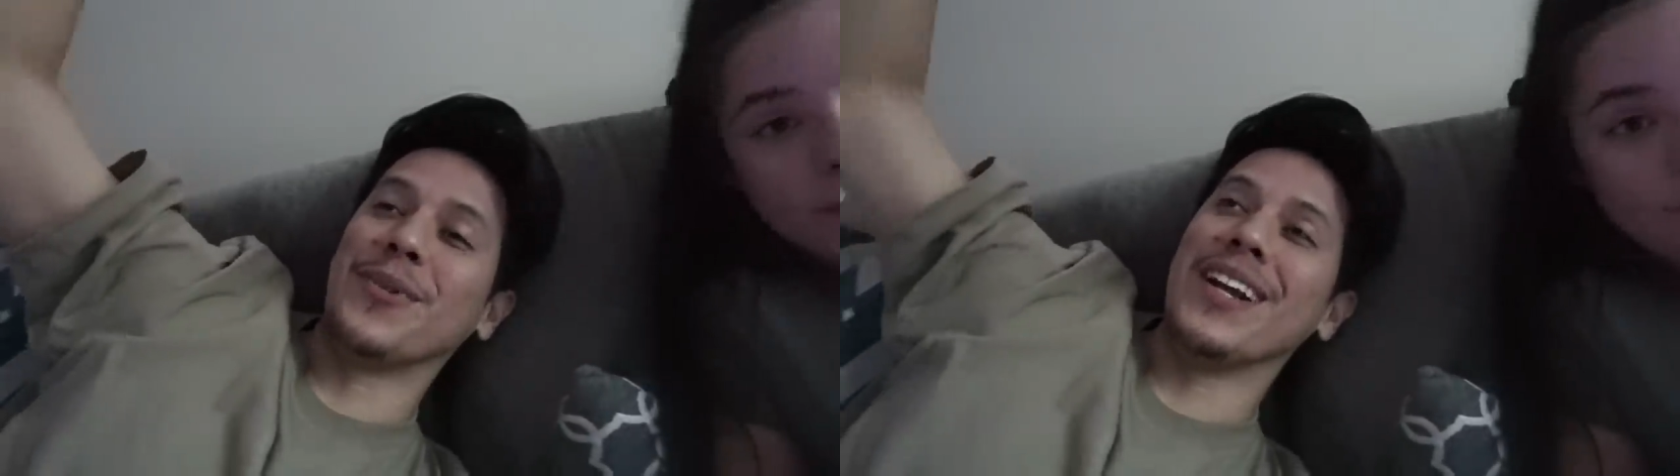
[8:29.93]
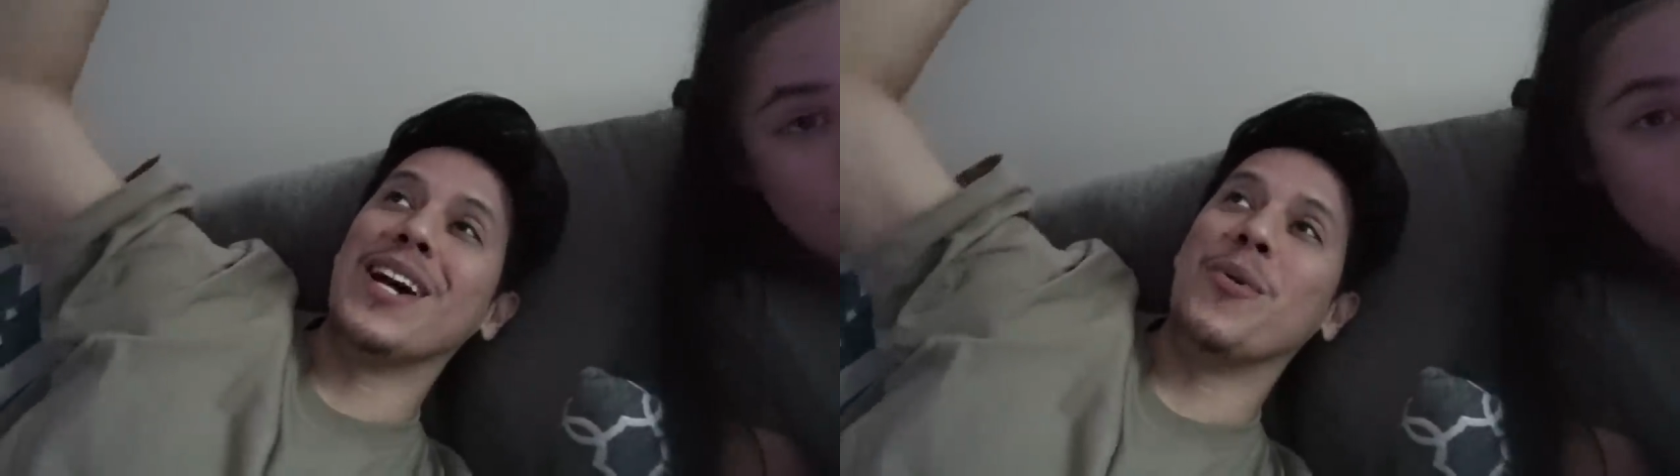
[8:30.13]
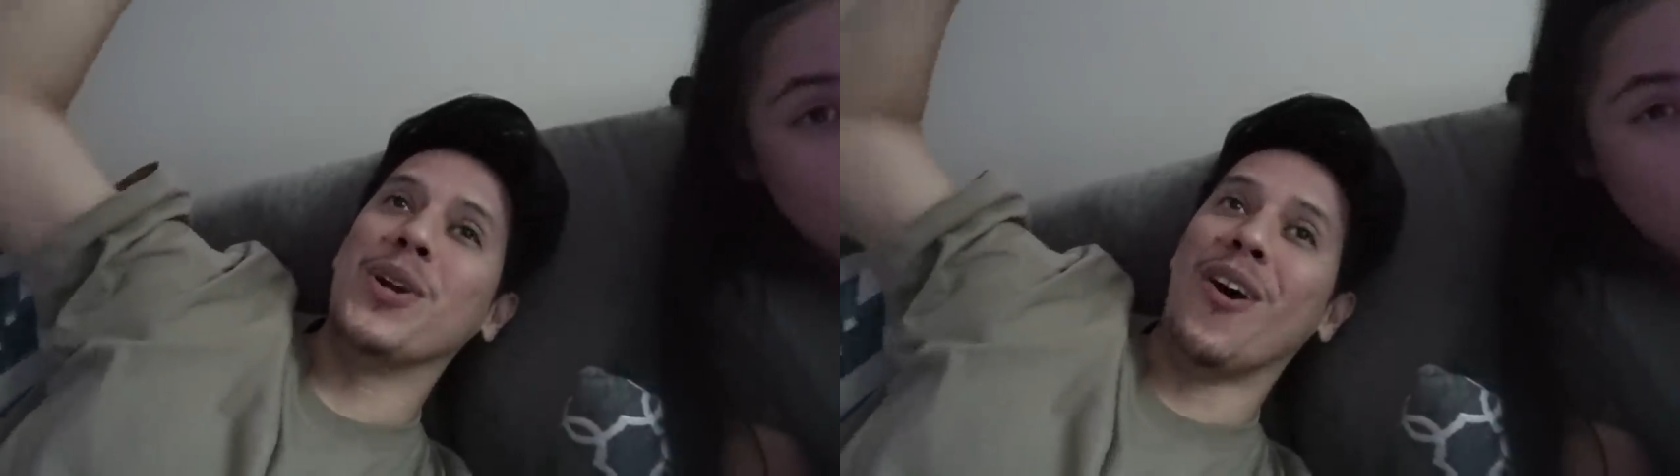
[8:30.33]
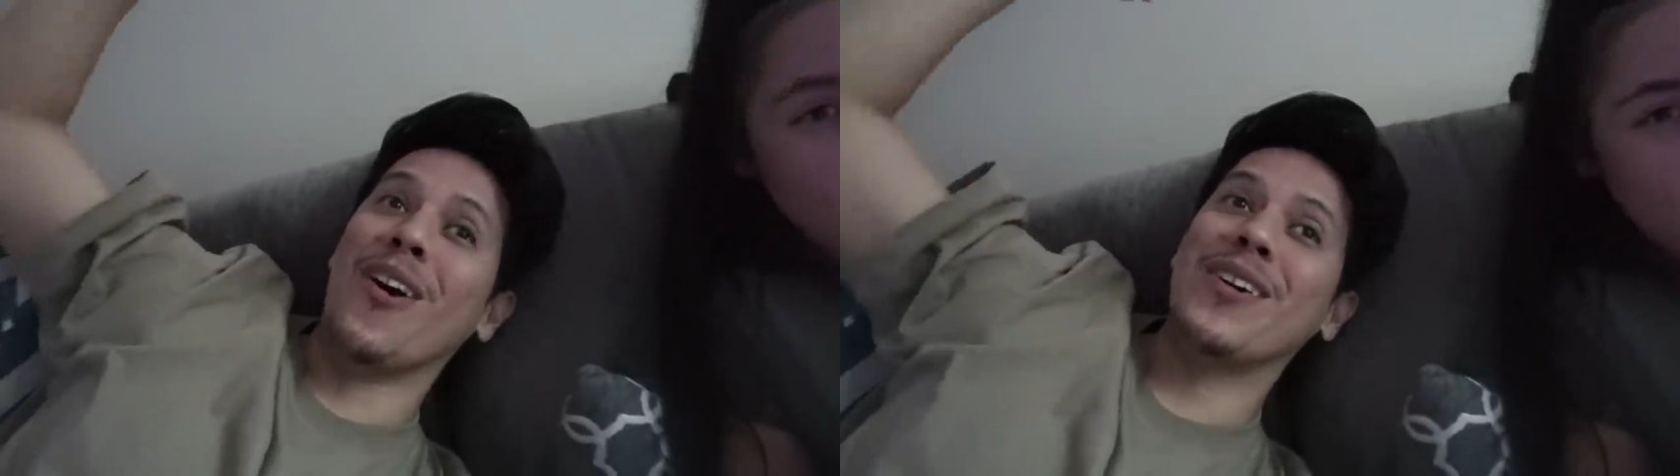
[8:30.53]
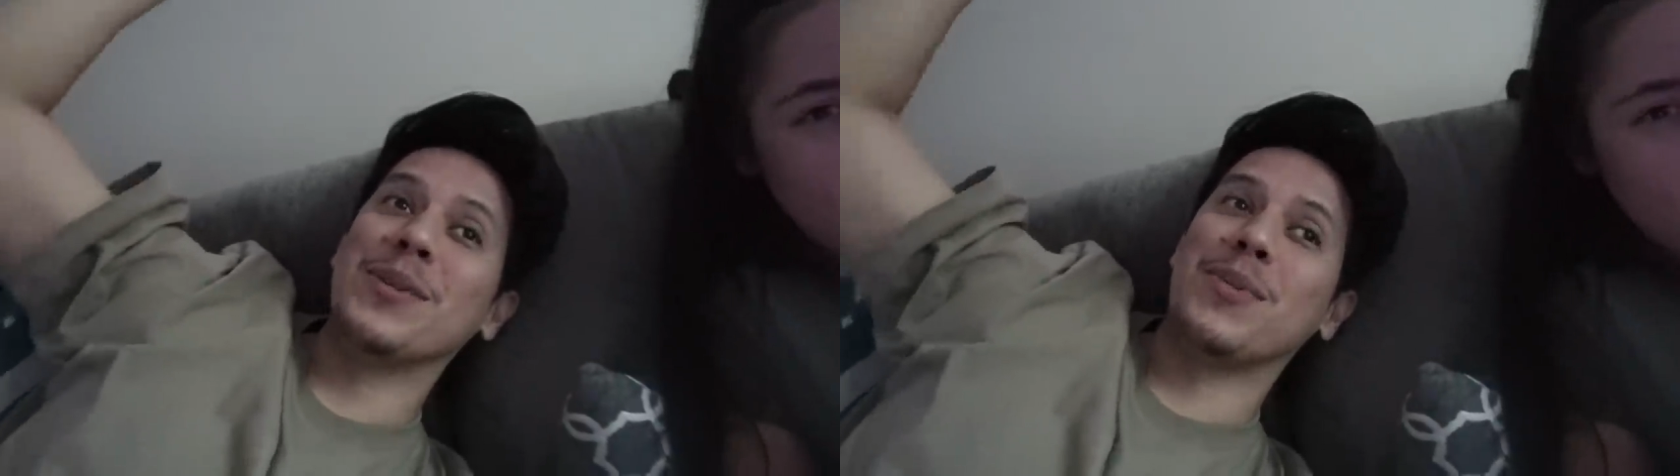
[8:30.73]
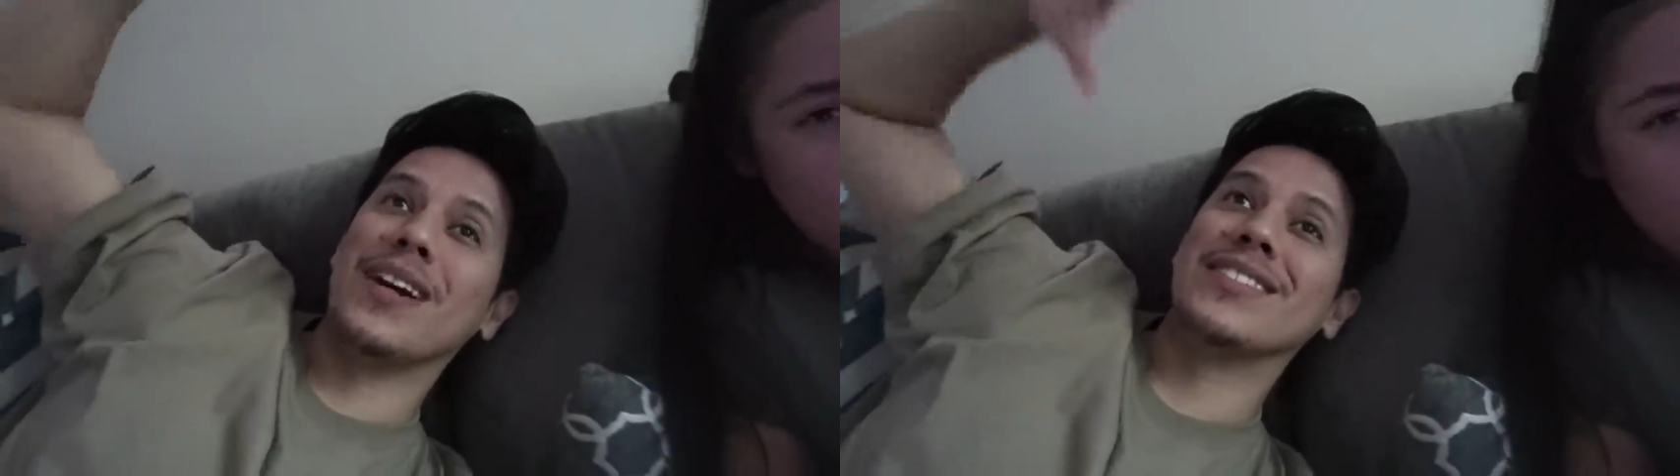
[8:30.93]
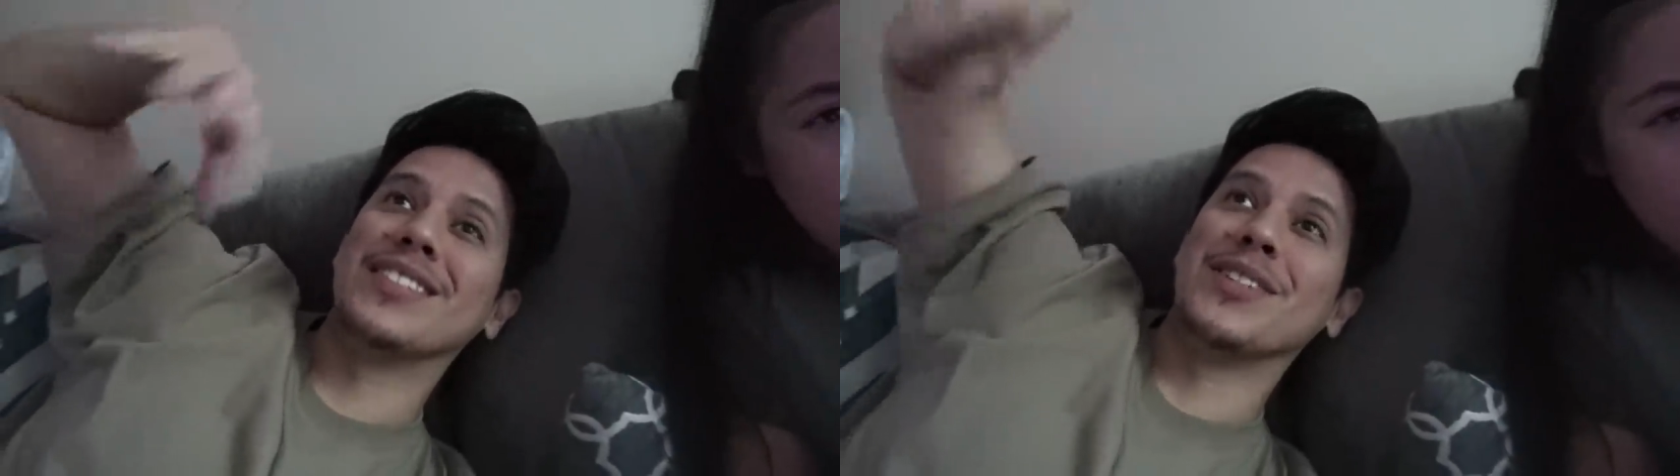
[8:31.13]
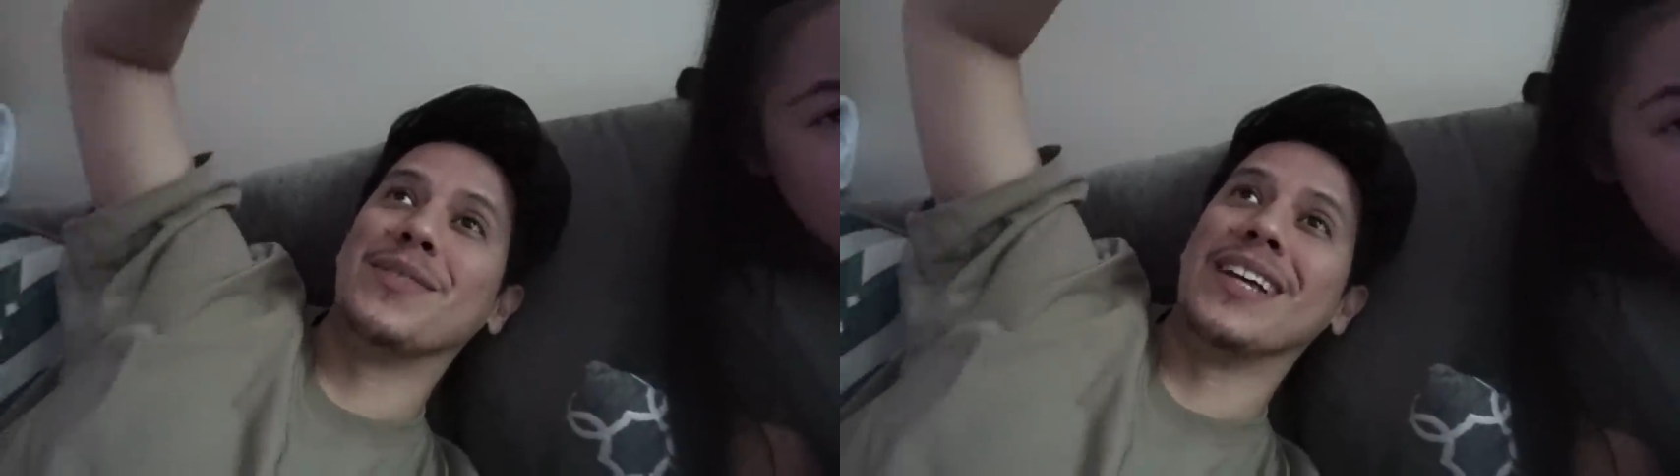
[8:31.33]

Right now we are in the process of